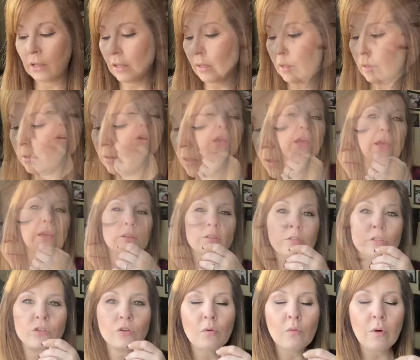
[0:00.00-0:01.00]
Okay,
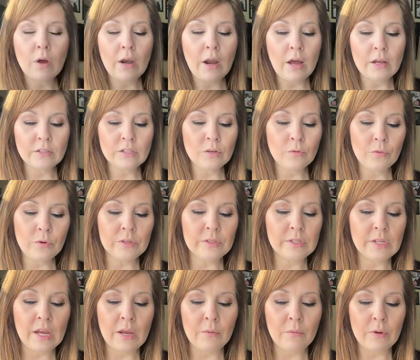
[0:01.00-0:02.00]
so what Hudson
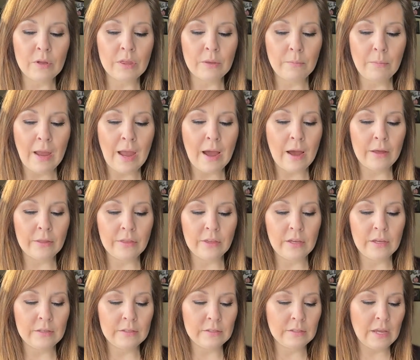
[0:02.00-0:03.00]
was saying with the
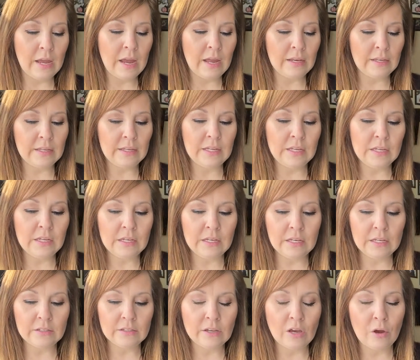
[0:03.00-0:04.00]
math is that he
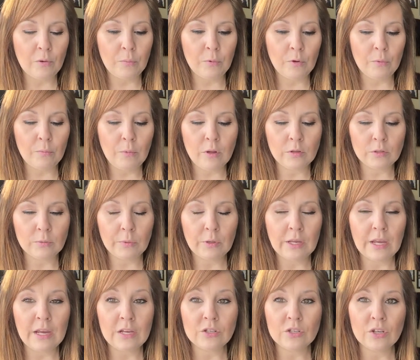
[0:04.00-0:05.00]
needs help with
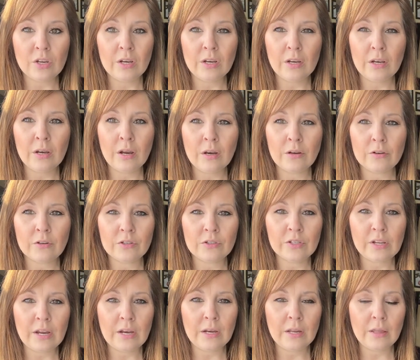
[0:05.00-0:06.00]
multiplication and
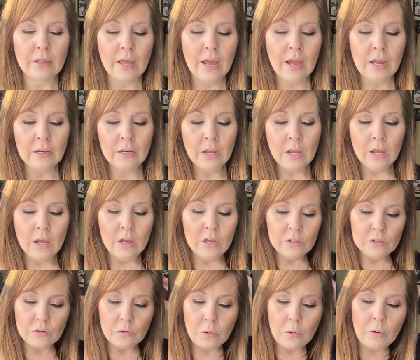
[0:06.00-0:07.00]
understanding that.
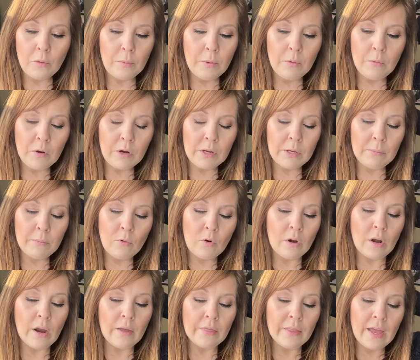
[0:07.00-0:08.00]
So we'll be working
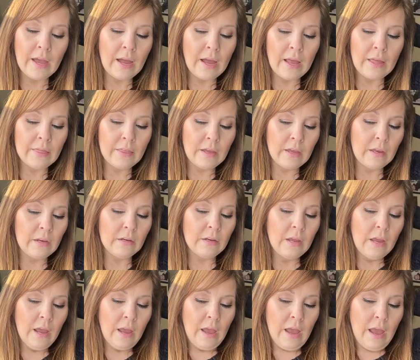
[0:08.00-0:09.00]
more on that. And
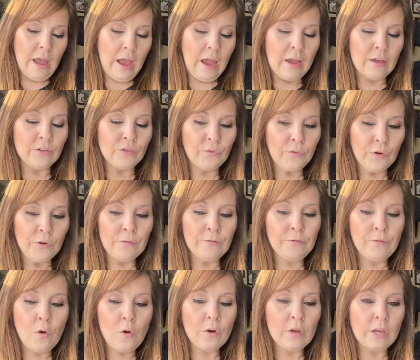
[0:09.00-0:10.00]
then as for
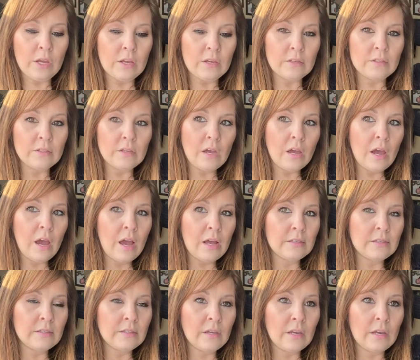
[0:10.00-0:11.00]
focus,
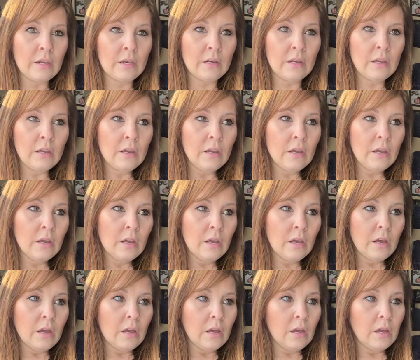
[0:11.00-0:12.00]

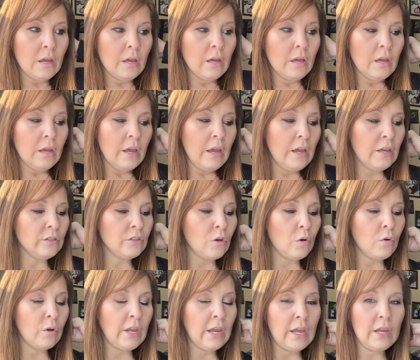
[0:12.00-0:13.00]
Hudson is
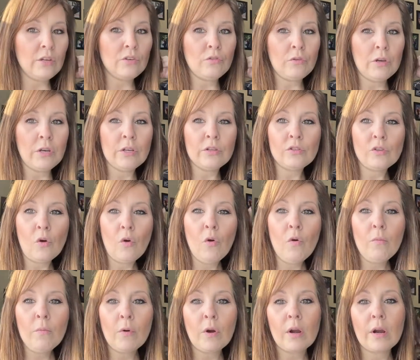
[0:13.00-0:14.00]
okay doing his
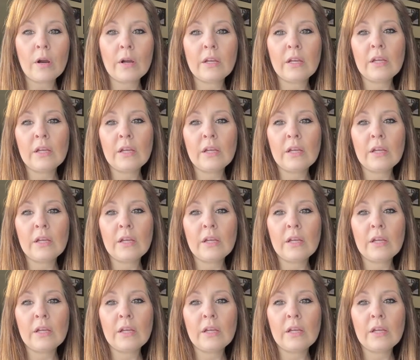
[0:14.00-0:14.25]
homework.